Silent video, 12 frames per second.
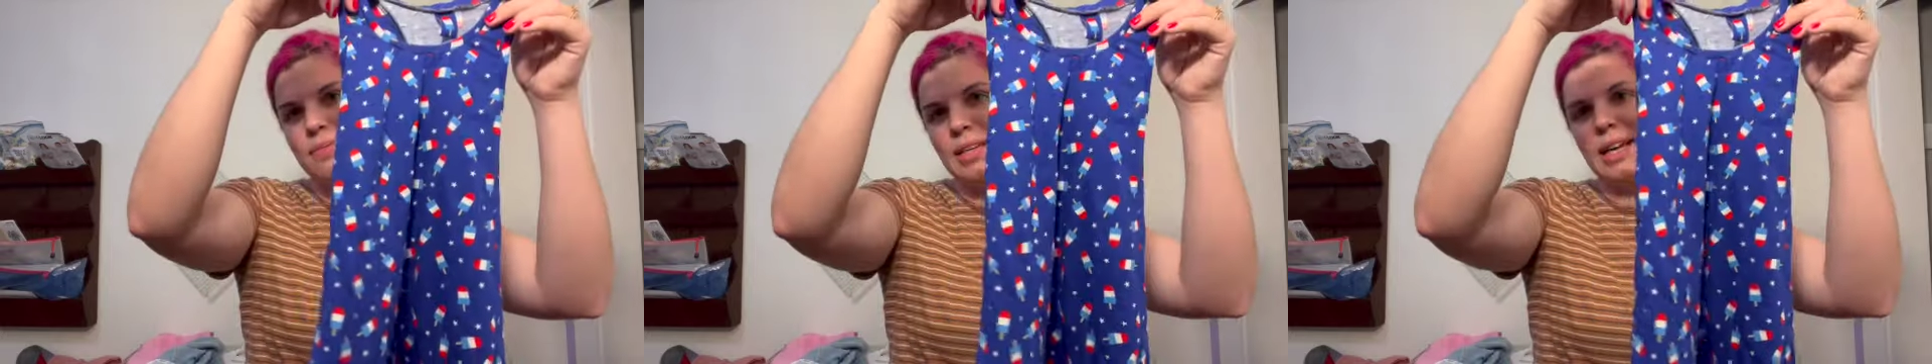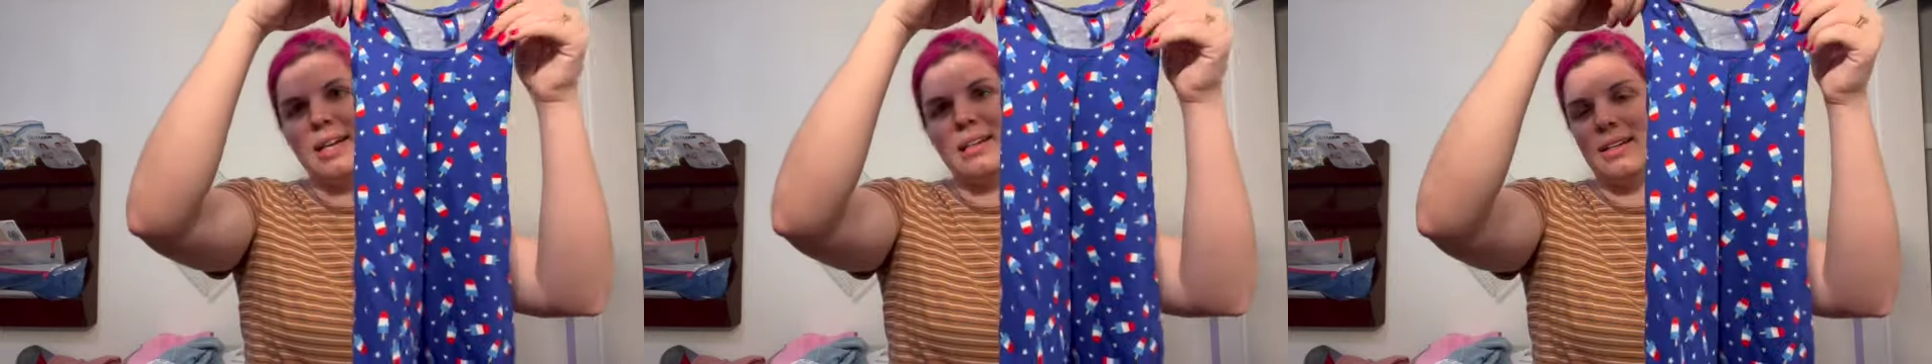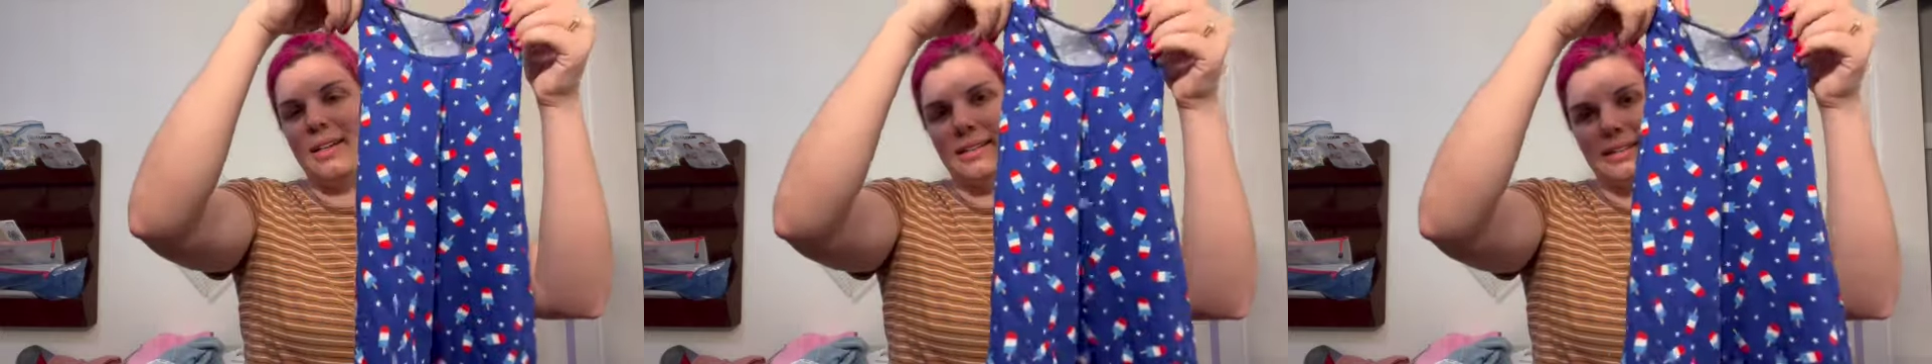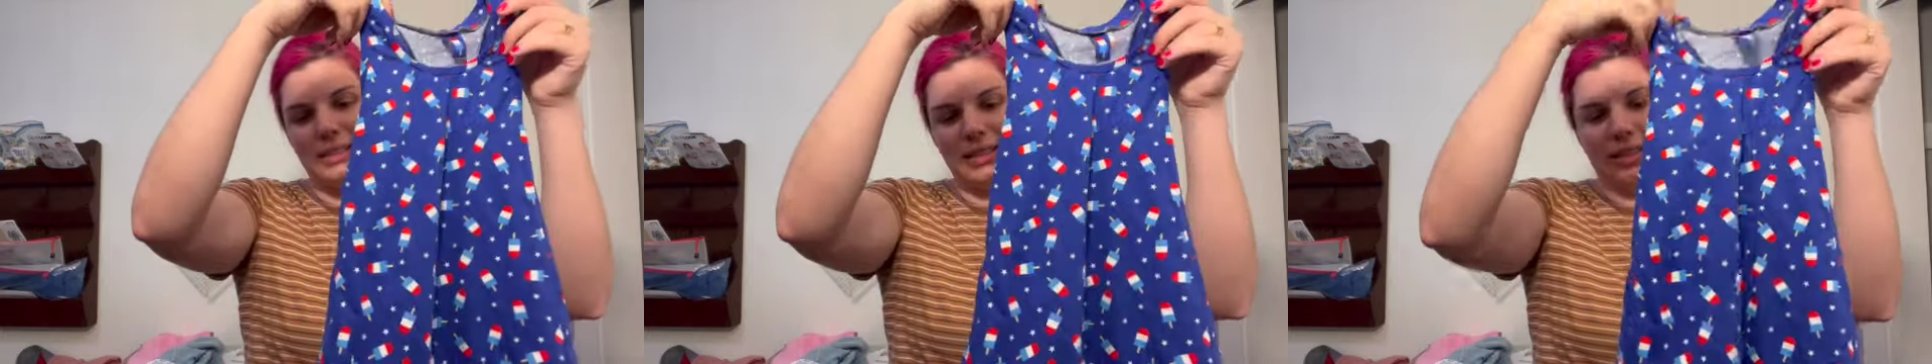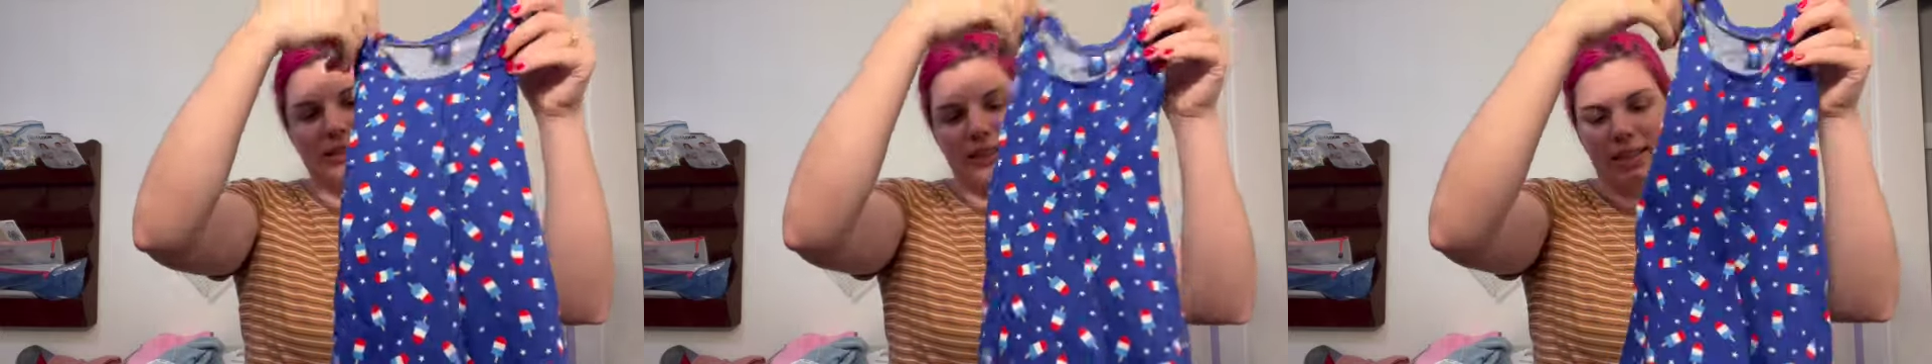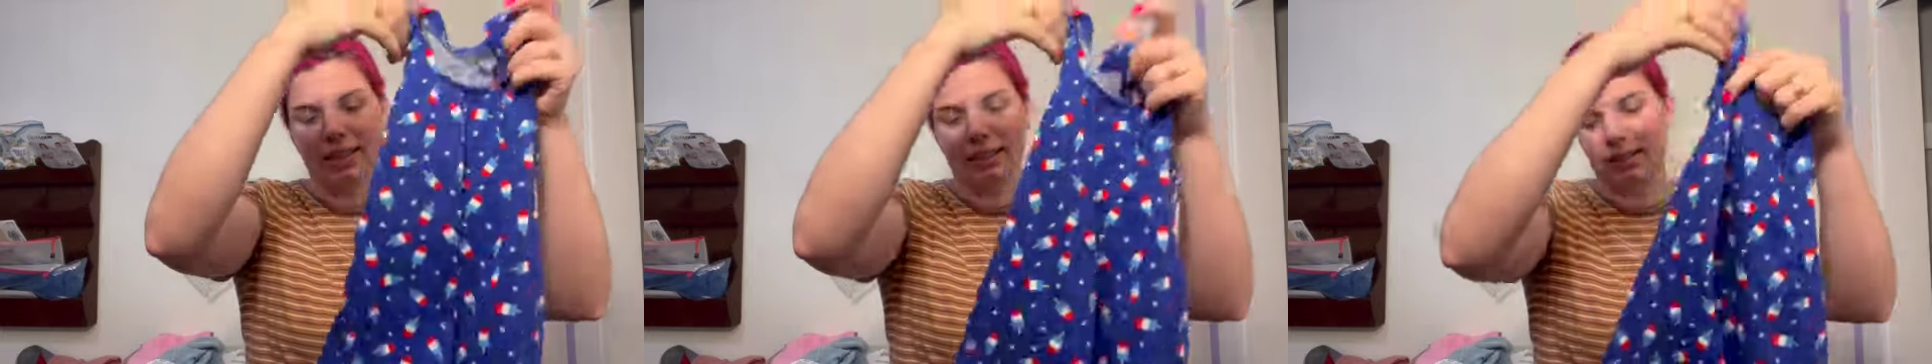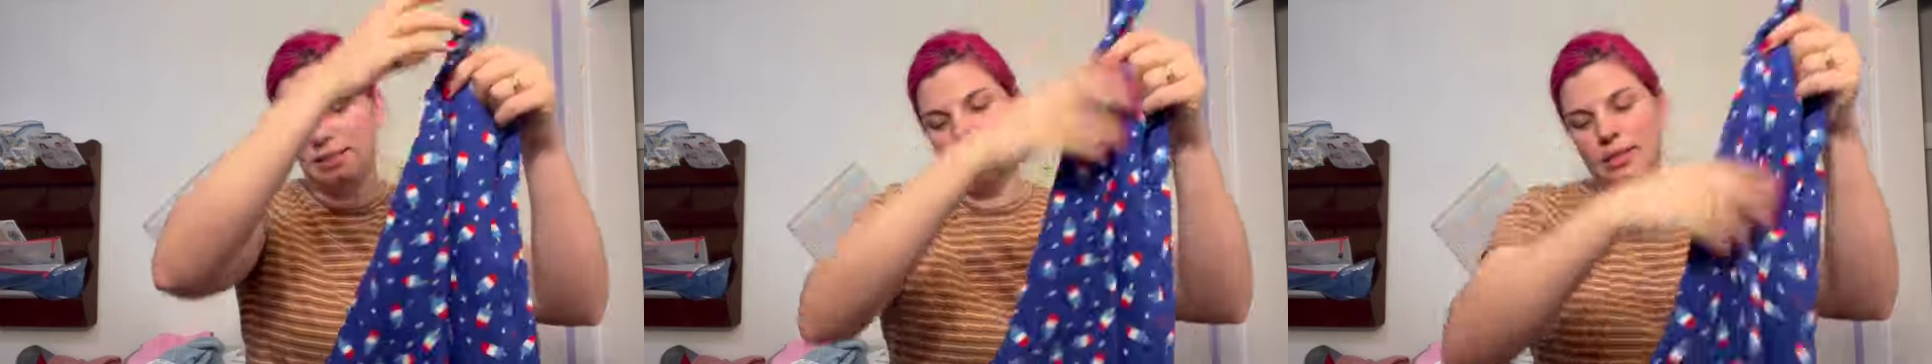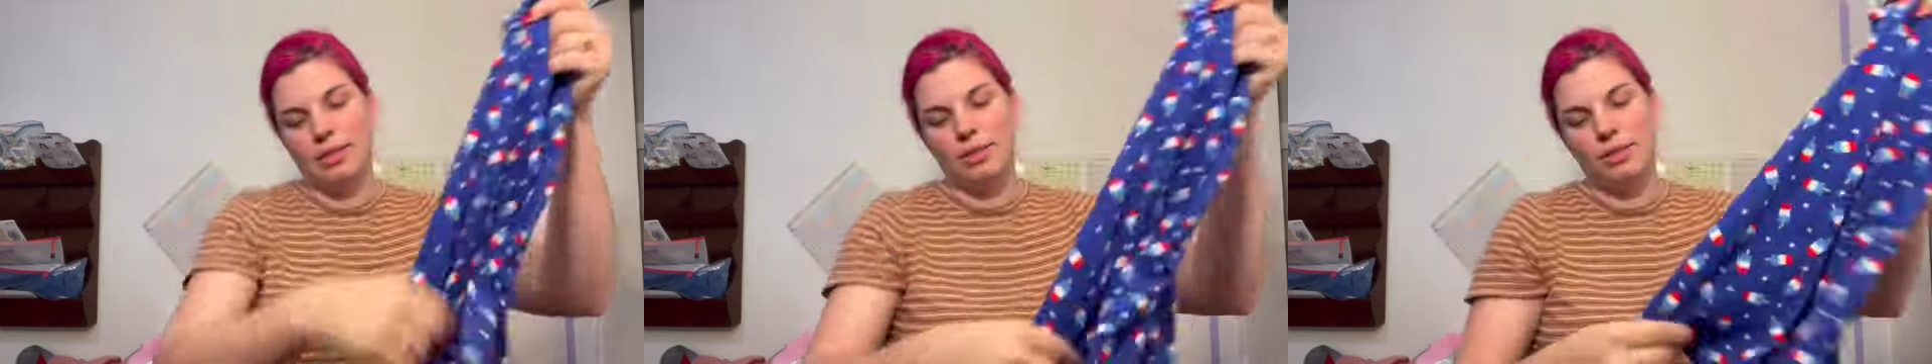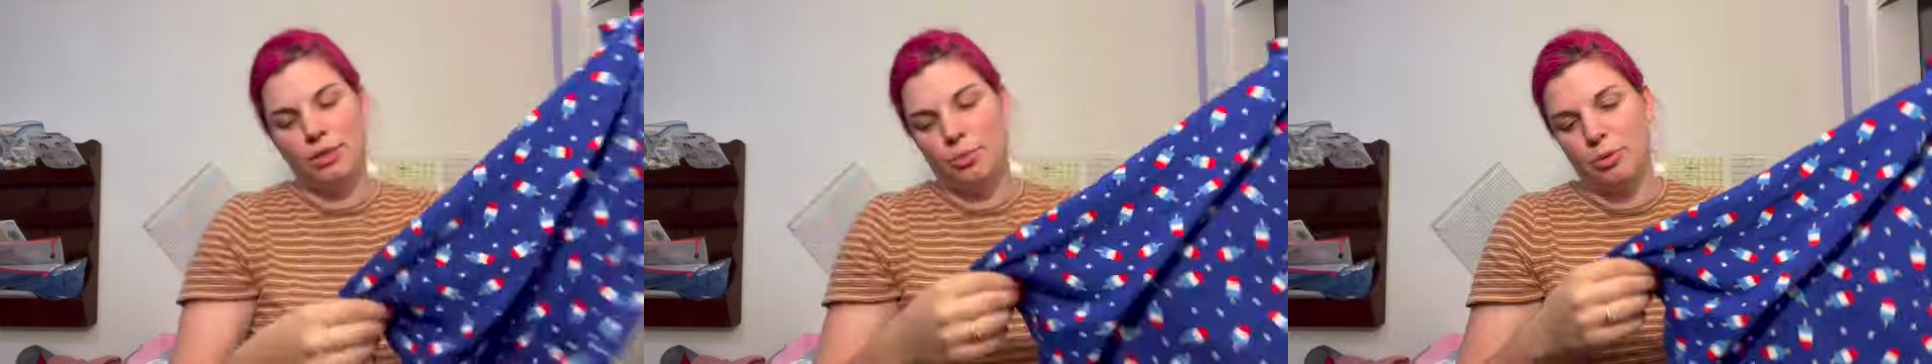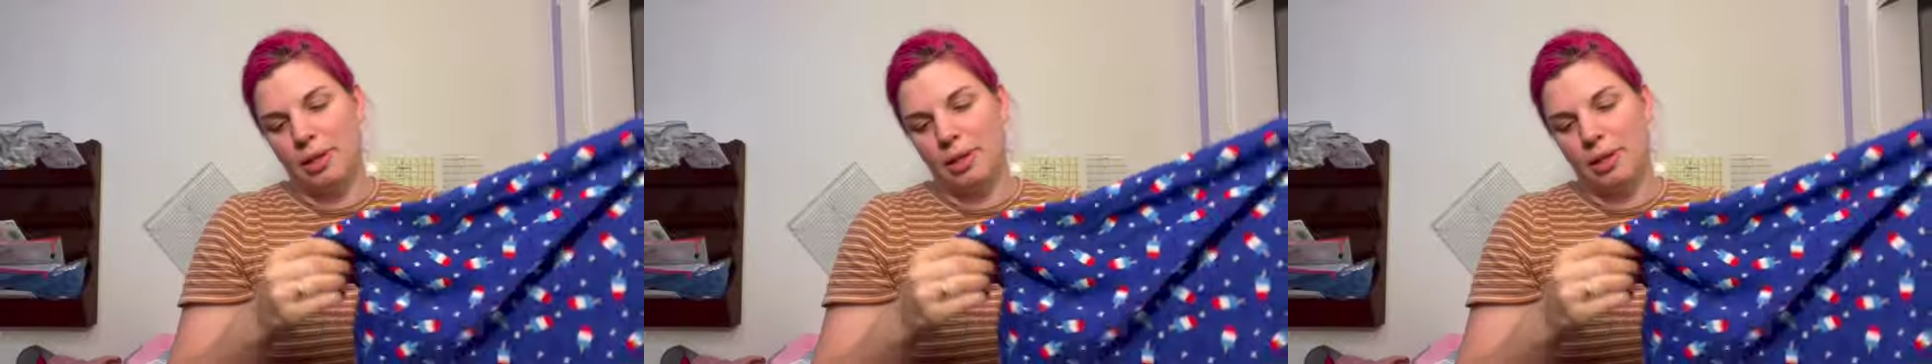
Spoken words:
And honestly, if it gets super